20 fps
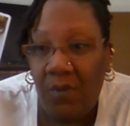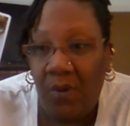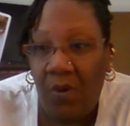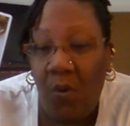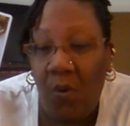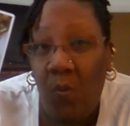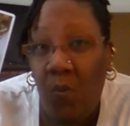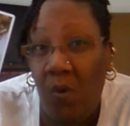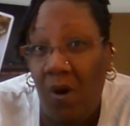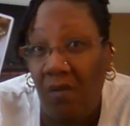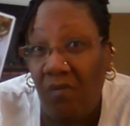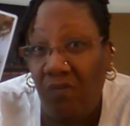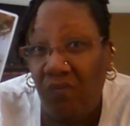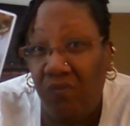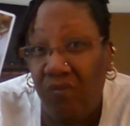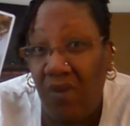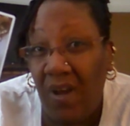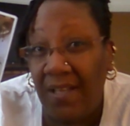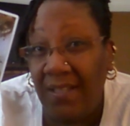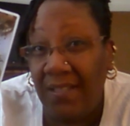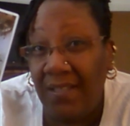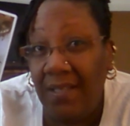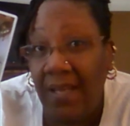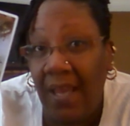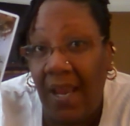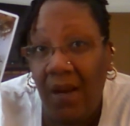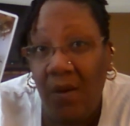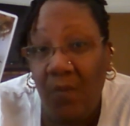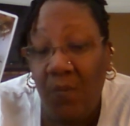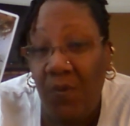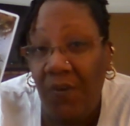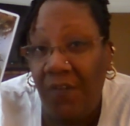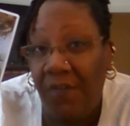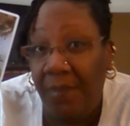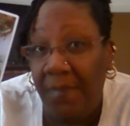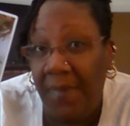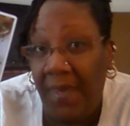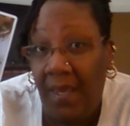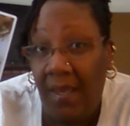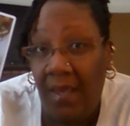what resonated with
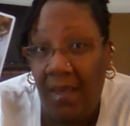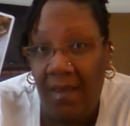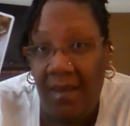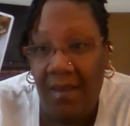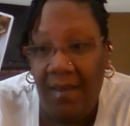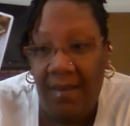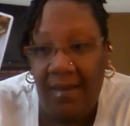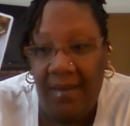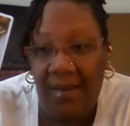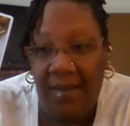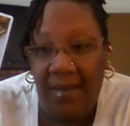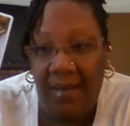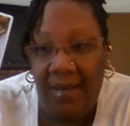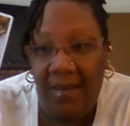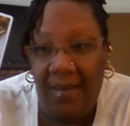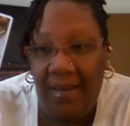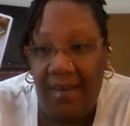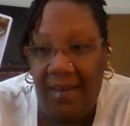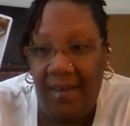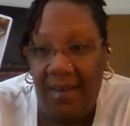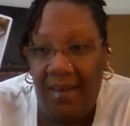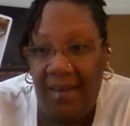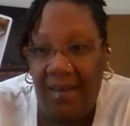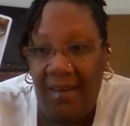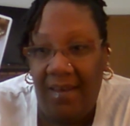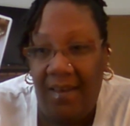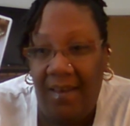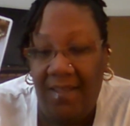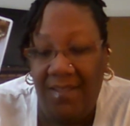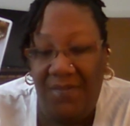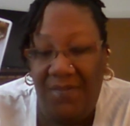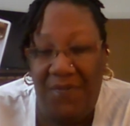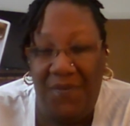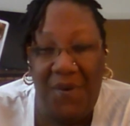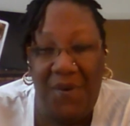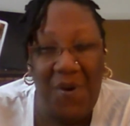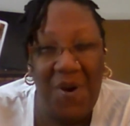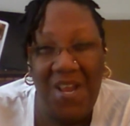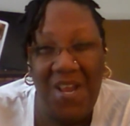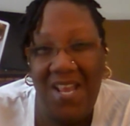me is
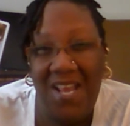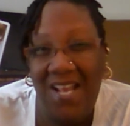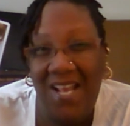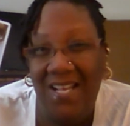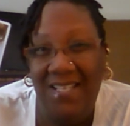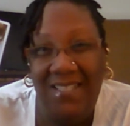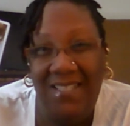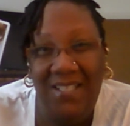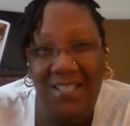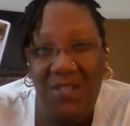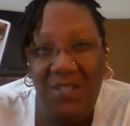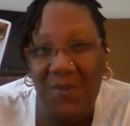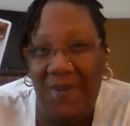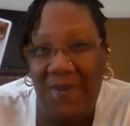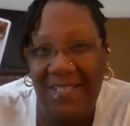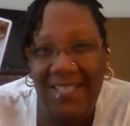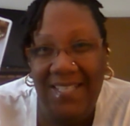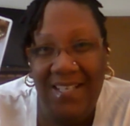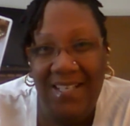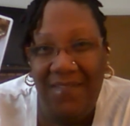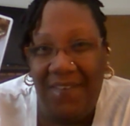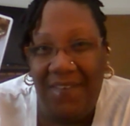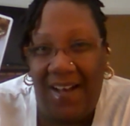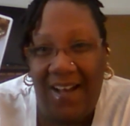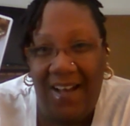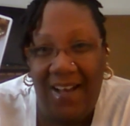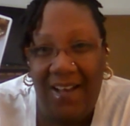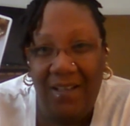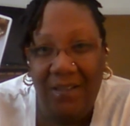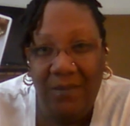very easy to identify.